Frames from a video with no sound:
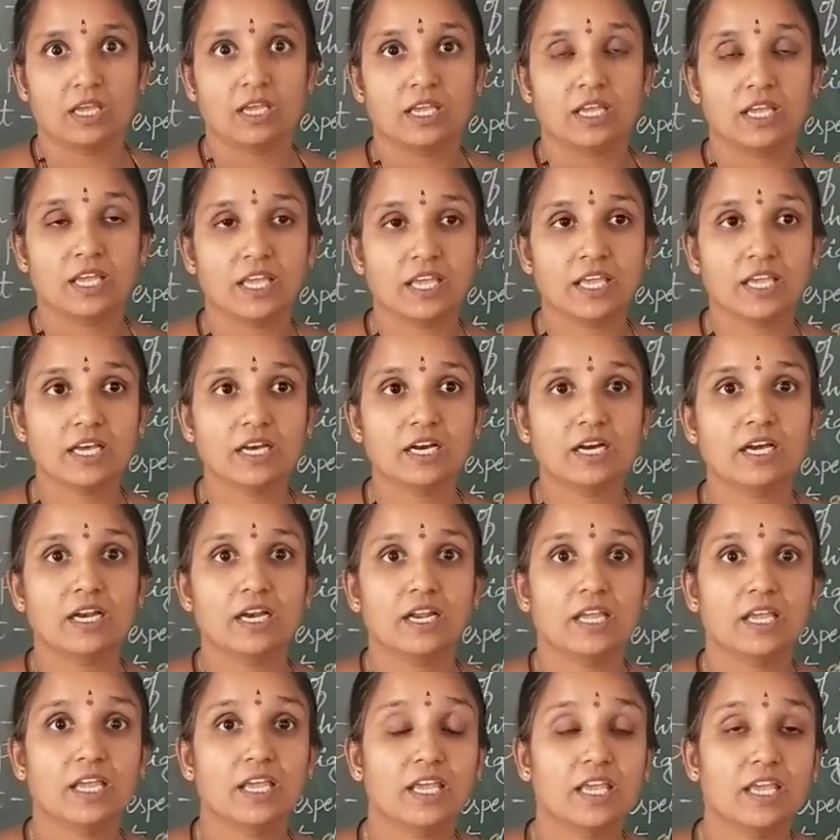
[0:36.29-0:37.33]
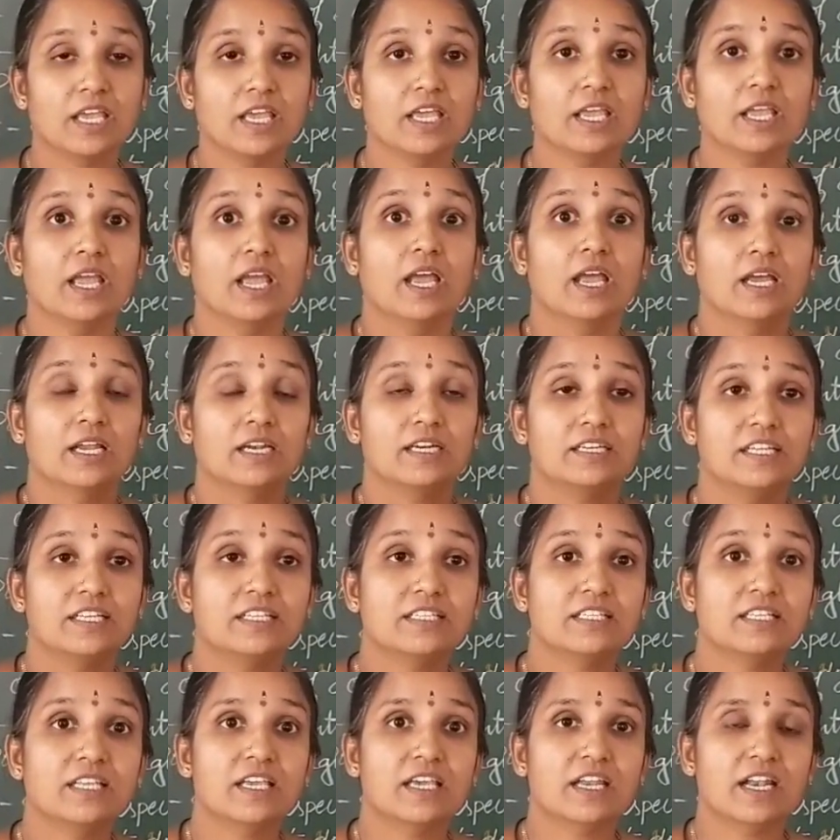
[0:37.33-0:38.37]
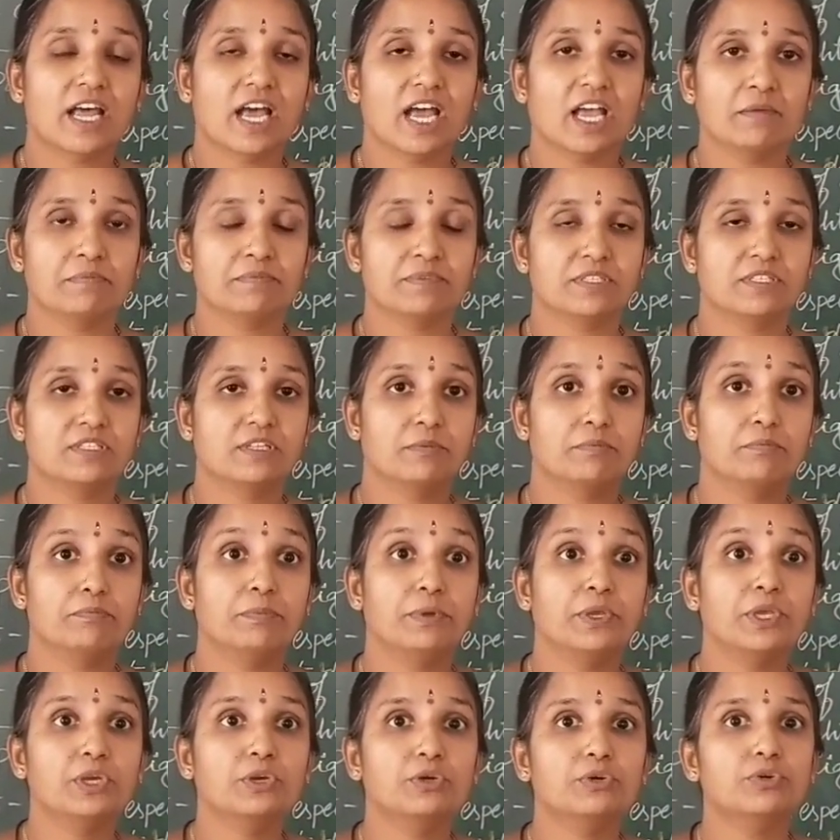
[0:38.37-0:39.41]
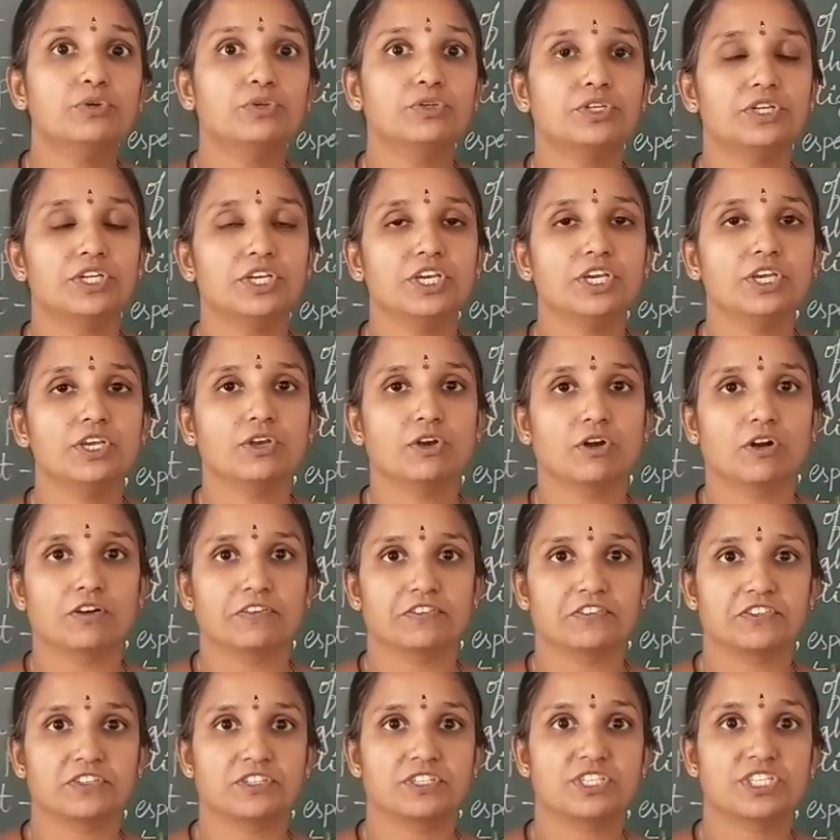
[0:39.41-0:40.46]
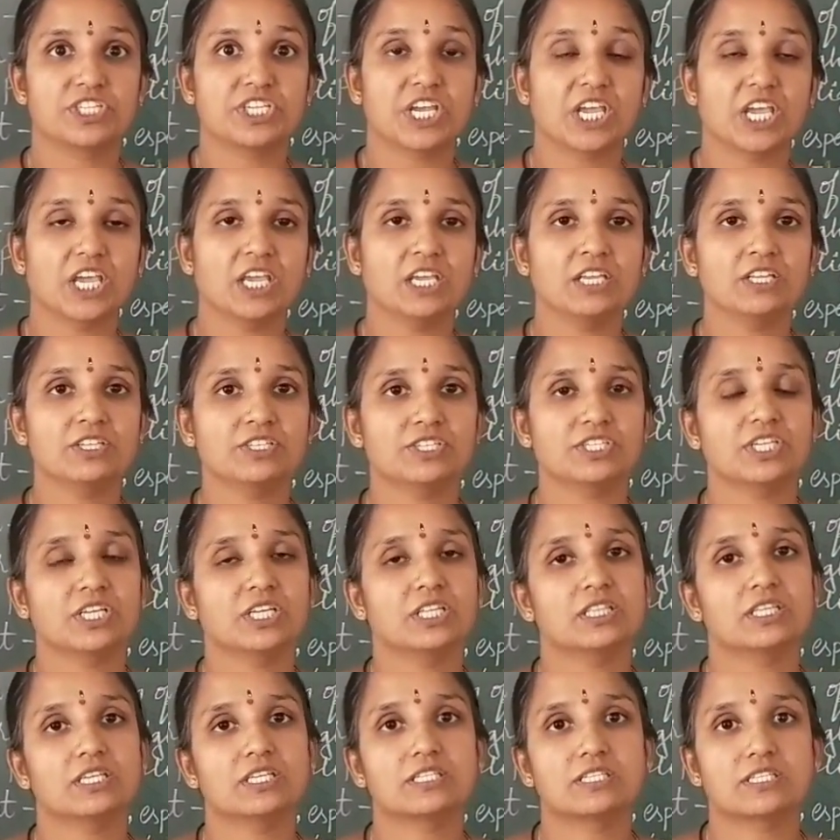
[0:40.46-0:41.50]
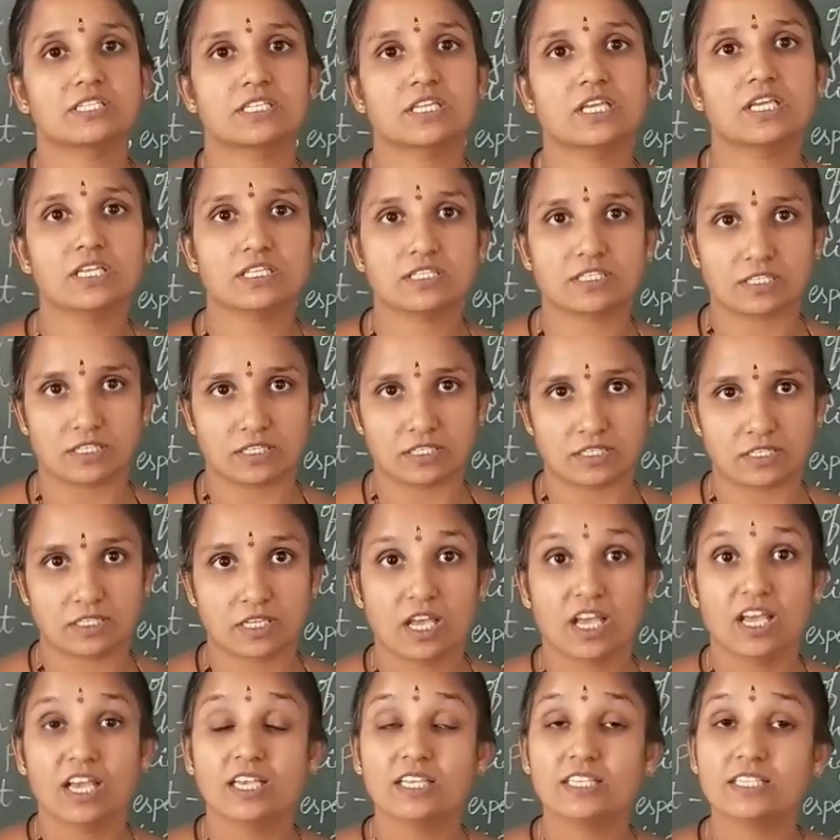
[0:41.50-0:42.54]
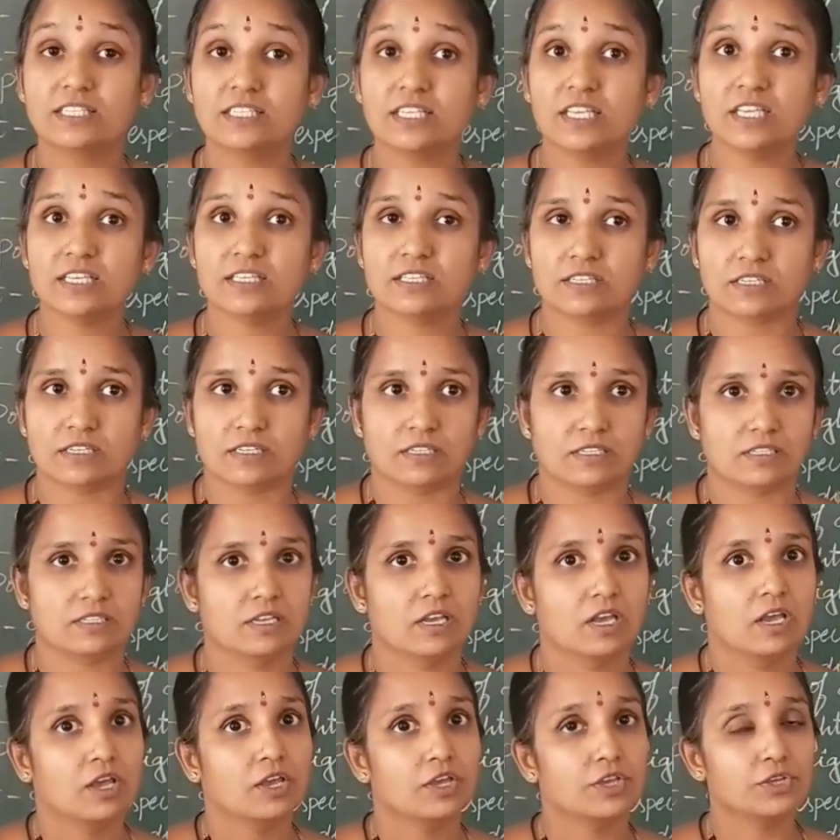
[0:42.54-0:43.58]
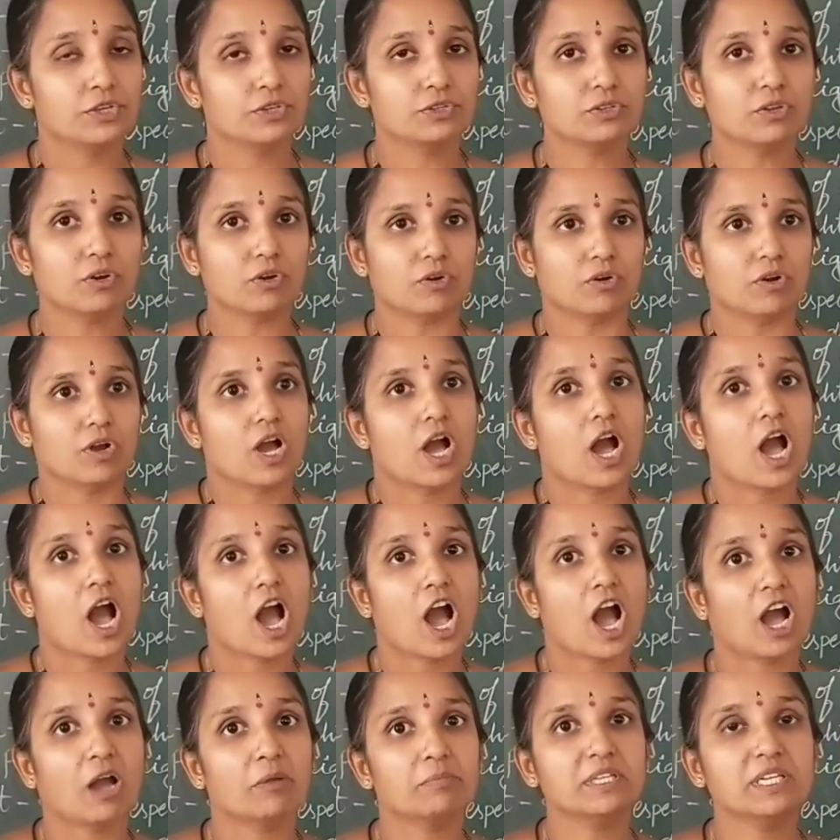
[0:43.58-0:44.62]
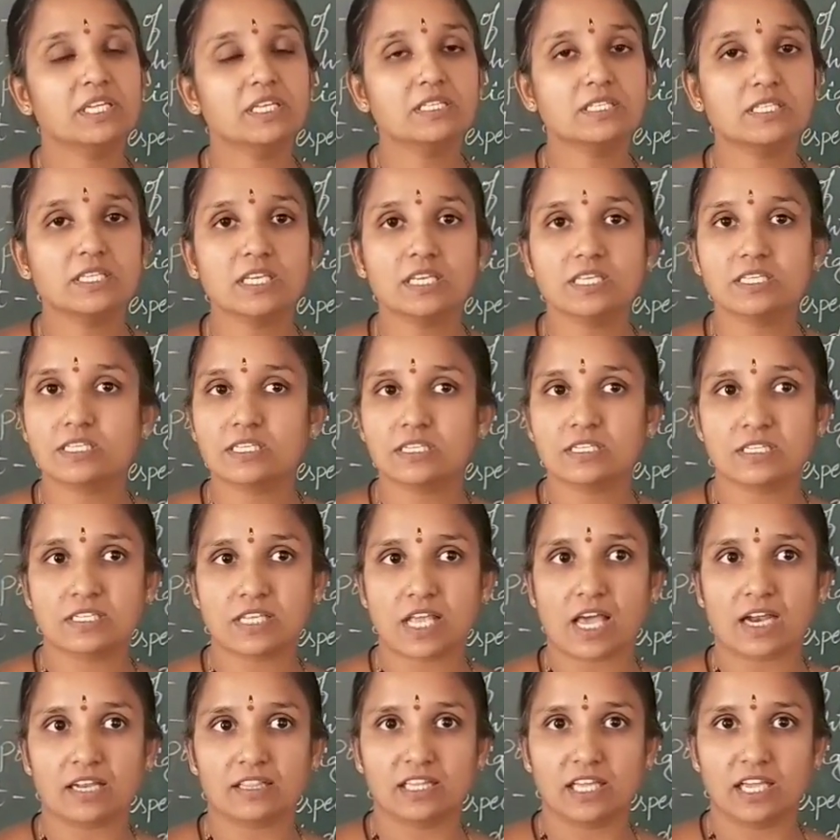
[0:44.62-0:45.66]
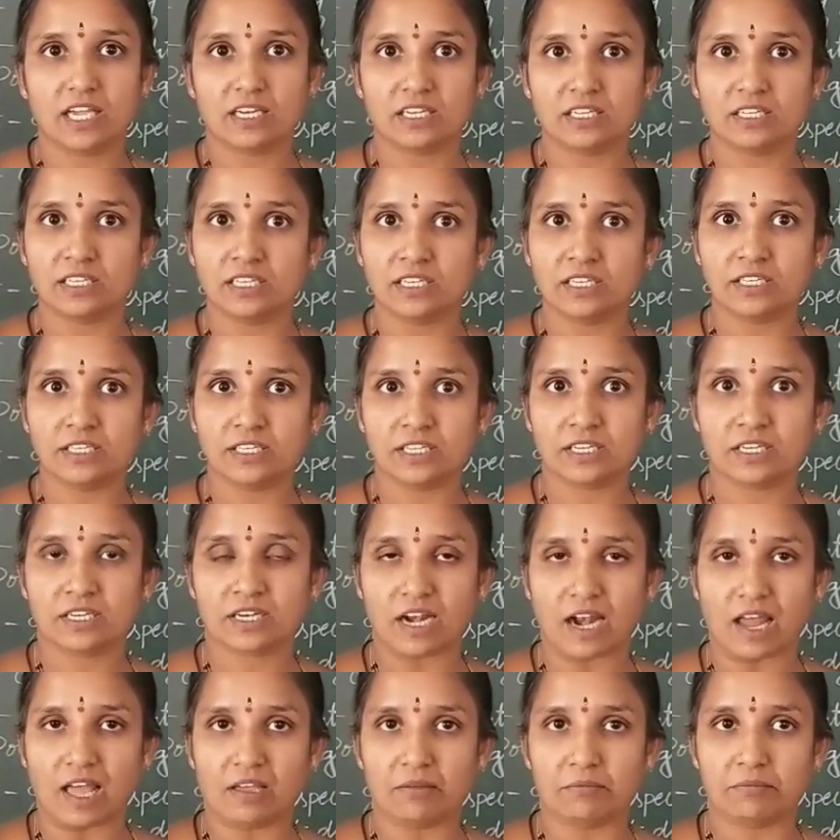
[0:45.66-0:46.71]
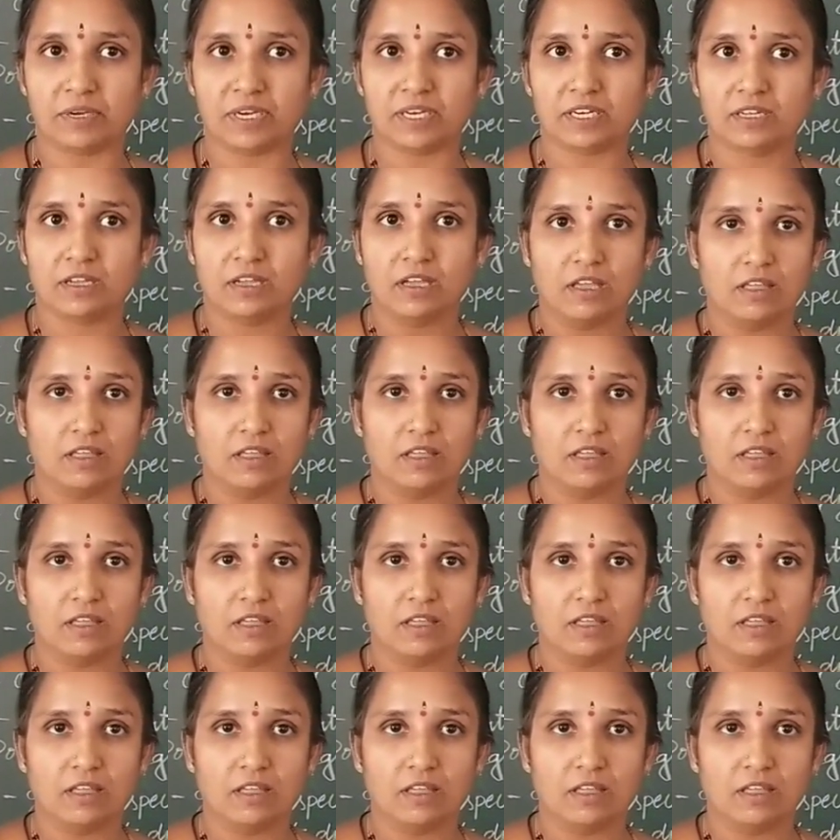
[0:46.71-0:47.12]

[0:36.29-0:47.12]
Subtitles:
Here he describes the beauty of changing the seasons. Seasons, you know how many seasons are there in Indian climate?